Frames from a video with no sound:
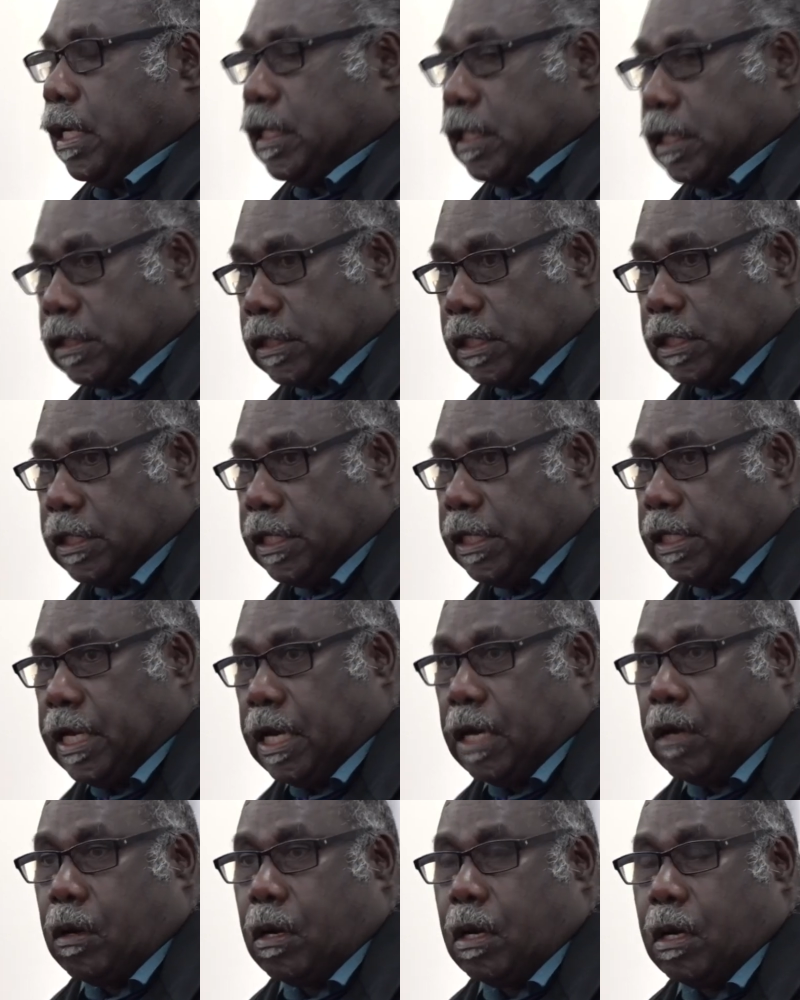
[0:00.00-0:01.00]
It is indeed
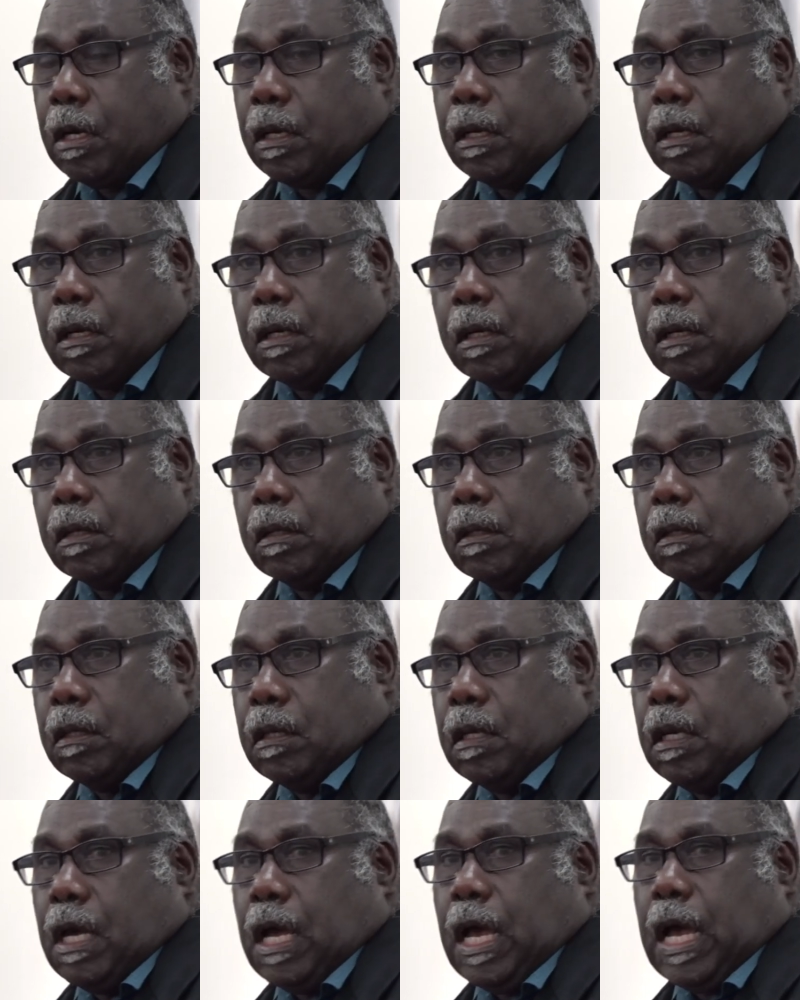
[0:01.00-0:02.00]
a
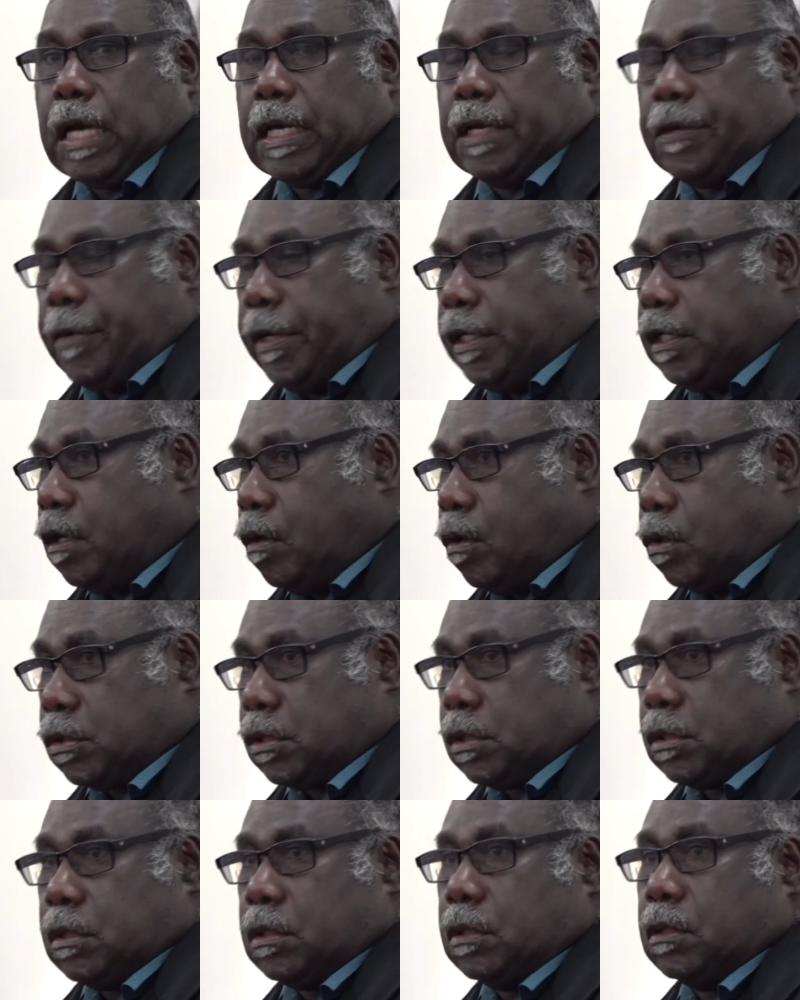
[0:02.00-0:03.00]
great
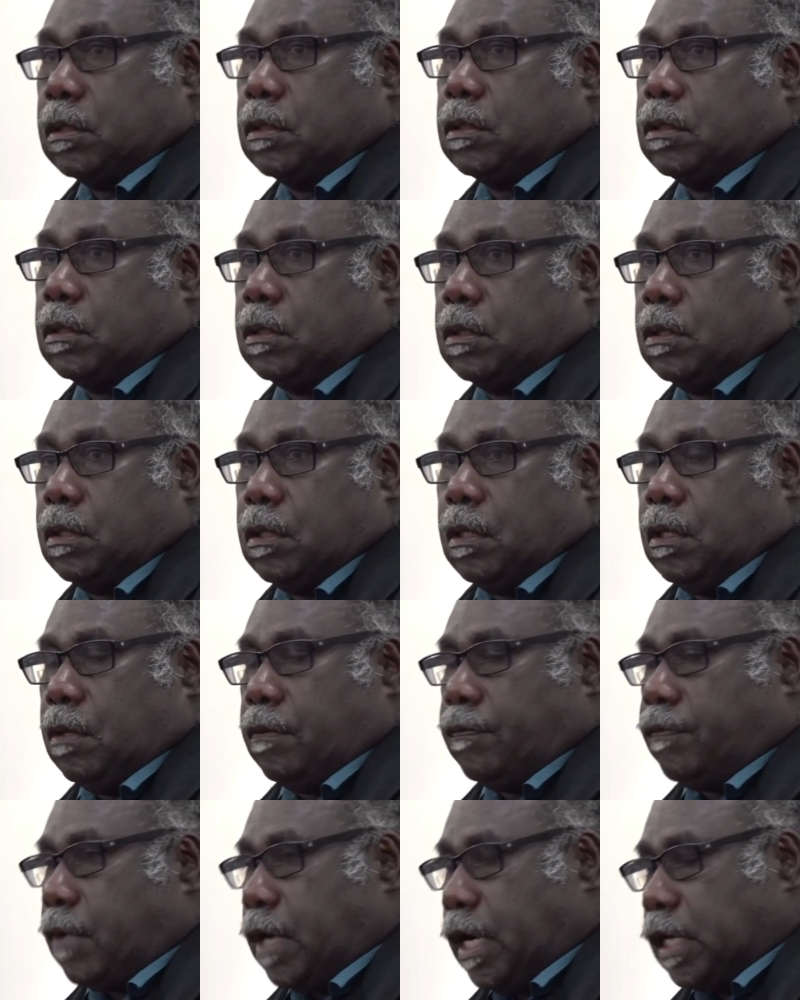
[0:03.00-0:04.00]
loss
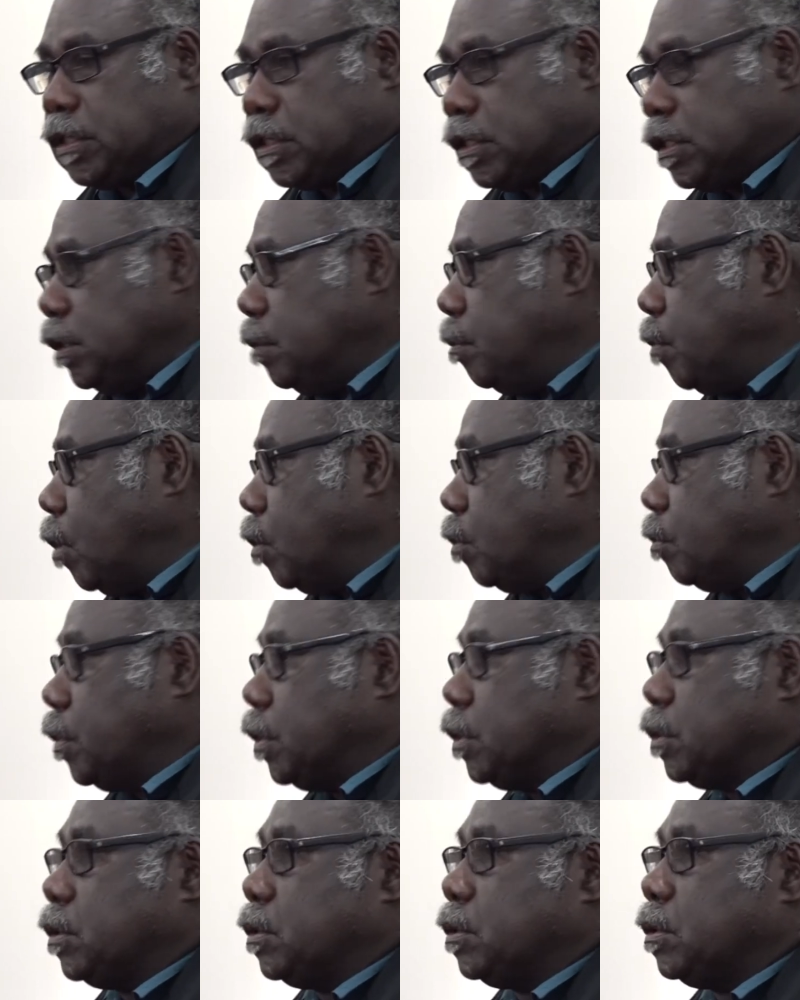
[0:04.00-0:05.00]
for us in
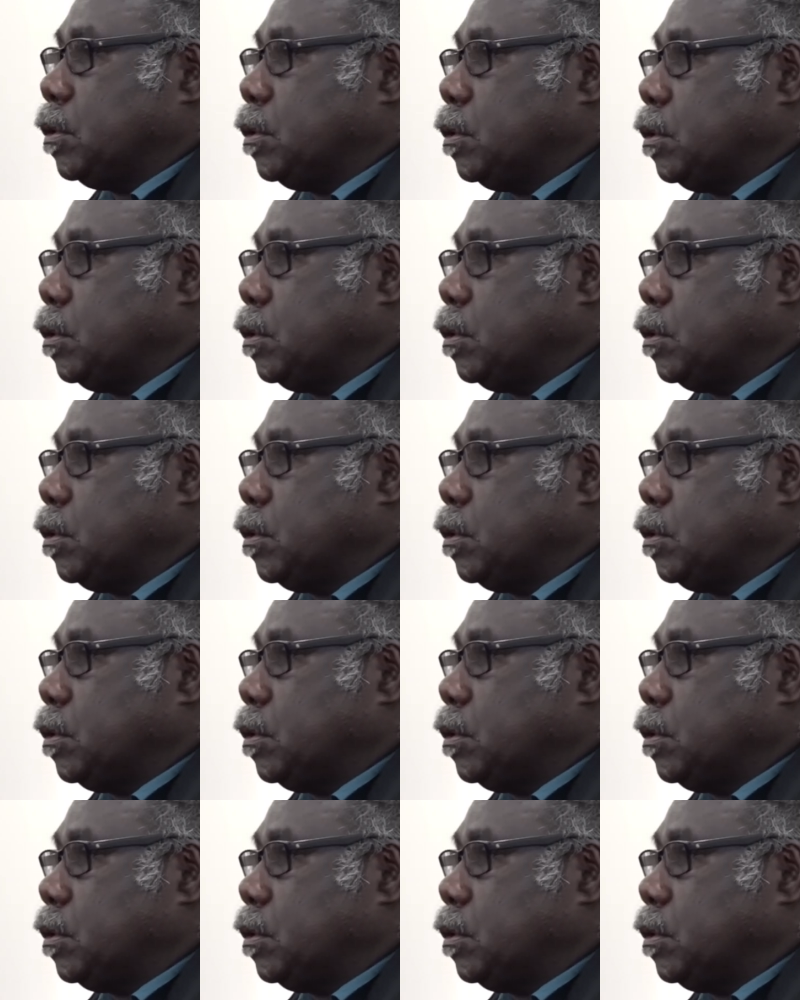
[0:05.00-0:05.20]
Bougainville.